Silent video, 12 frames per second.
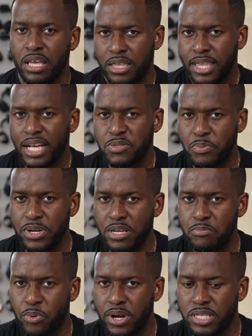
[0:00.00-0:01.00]
that's pretty
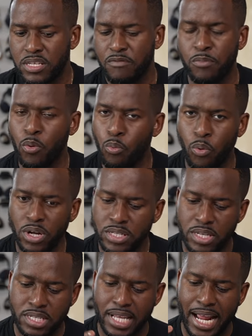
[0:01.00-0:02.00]
impressive, but what
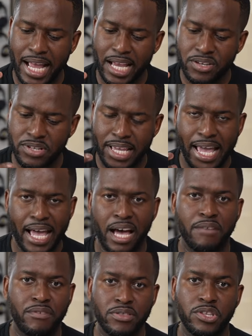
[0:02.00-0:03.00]
does it actually
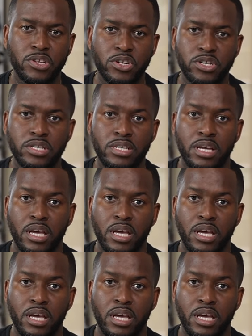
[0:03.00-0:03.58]
have under the hood?